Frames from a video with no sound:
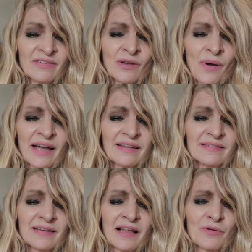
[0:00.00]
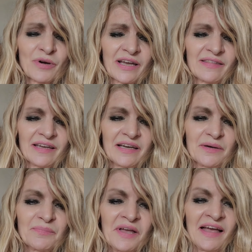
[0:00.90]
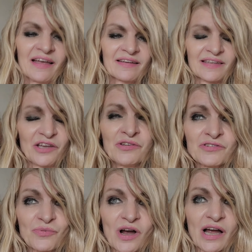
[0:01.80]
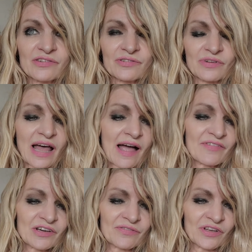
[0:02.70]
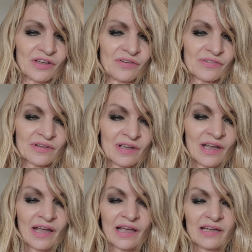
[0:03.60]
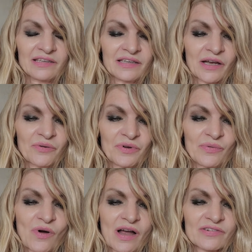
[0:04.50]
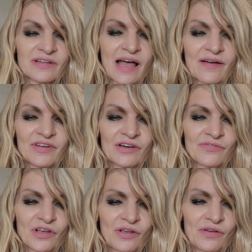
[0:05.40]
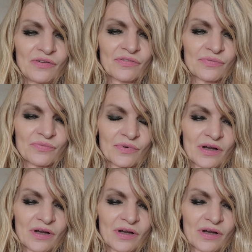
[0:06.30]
so I could celebrate them, because I used to watch live interviews. And, you know, we watched live interviews.